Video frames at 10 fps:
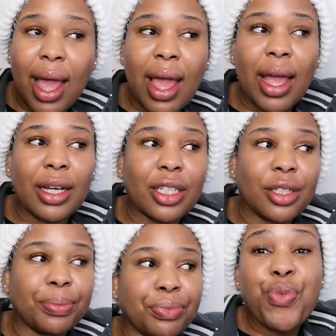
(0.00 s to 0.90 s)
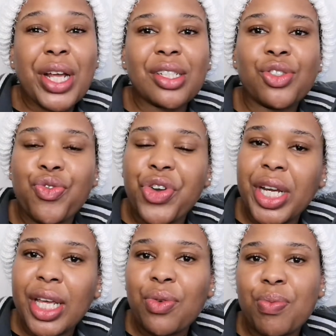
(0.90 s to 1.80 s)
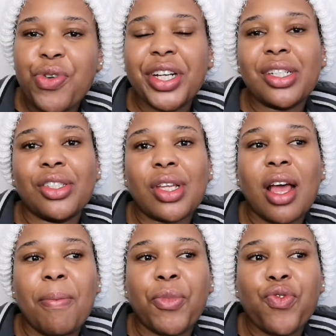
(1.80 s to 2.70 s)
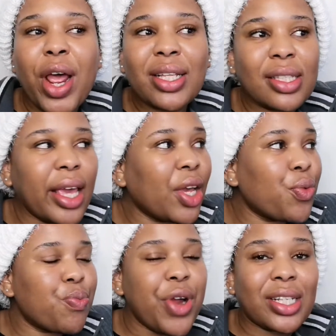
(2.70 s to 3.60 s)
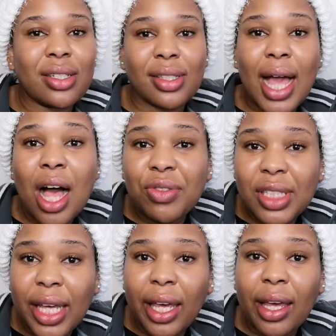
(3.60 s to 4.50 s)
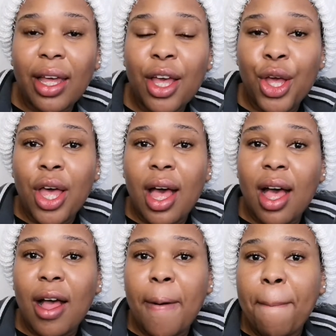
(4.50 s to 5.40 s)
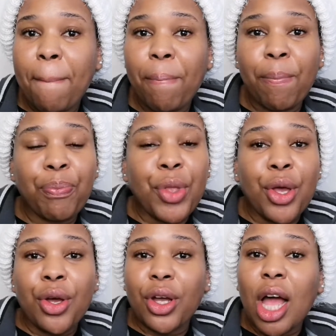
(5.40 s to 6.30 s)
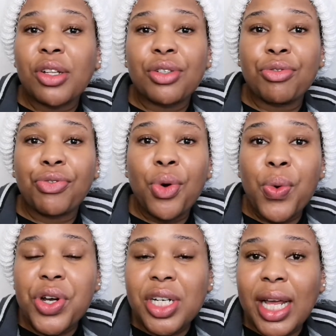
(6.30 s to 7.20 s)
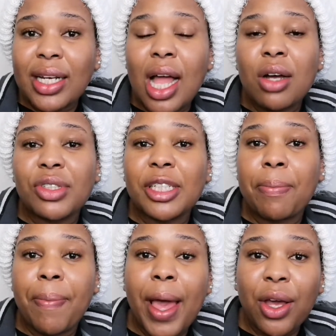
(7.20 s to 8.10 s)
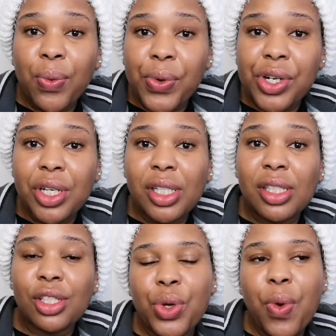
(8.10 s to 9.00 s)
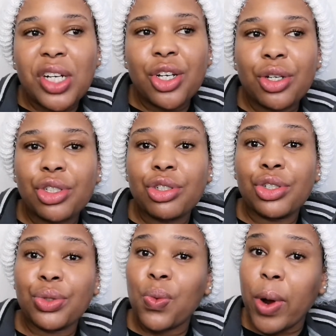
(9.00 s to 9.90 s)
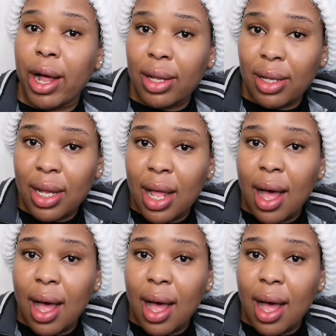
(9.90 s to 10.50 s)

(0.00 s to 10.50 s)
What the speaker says: and we practice reading, we practice writing, we practice counting, counting forward and counting backwards. We want her to do well.